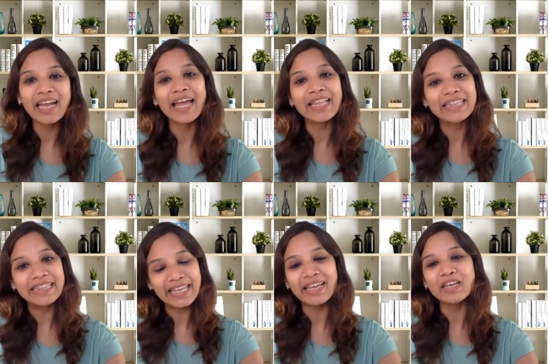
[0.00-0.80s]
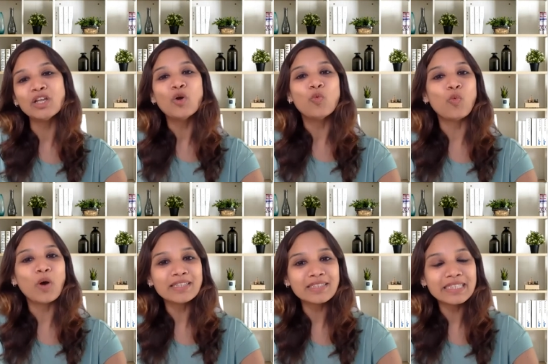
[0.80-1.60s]
and then
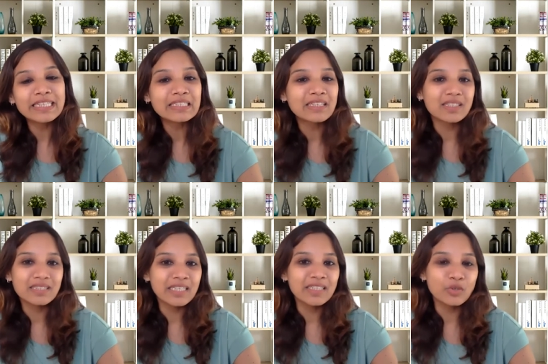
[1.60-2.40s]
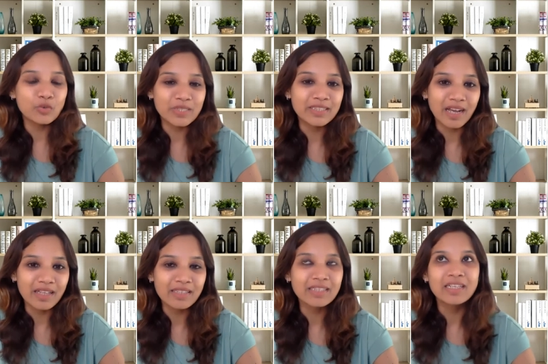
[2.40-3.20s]
once they start seeing the
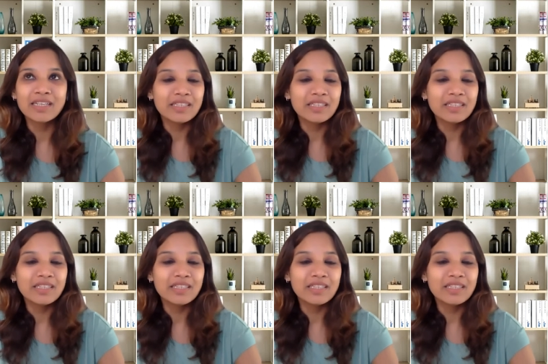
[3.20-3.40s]
results,